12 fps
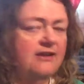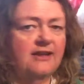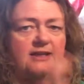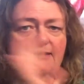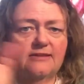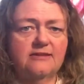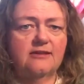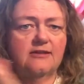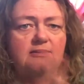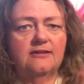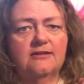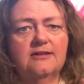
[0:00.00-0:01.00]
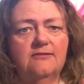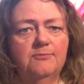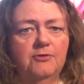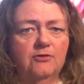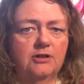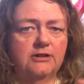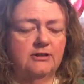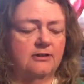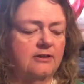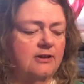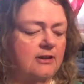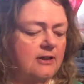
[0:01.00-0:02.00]
And that's important.
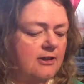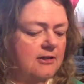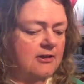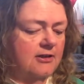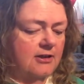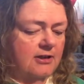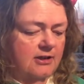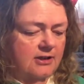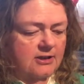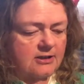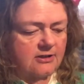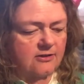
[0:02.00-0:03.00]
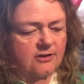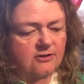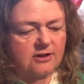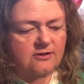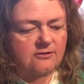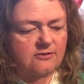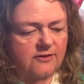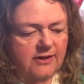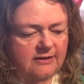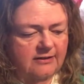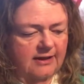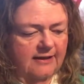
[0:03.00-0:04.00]
So you could do
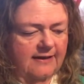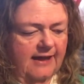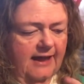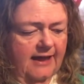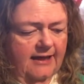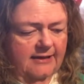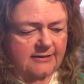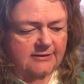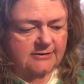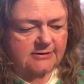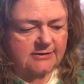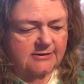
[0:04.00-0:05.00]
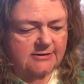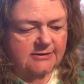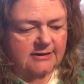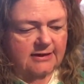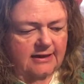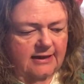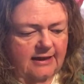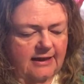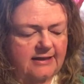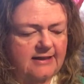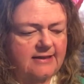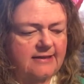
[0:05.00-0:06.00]
things like that.
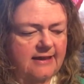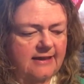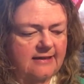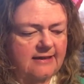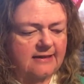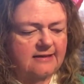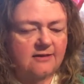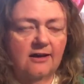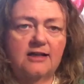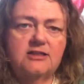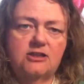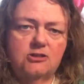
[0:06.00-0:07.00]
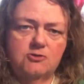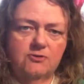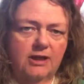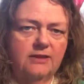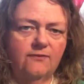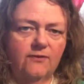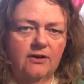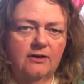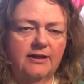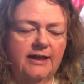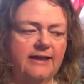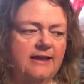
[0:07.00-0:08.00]
Anything that's not
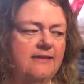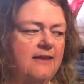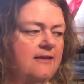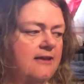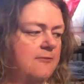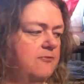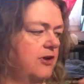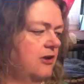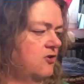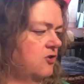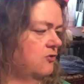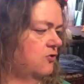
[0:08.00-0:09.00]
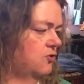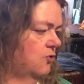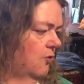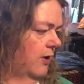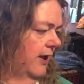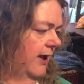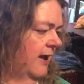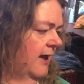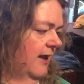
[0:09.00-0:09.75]
stressful, anything that brings you joy,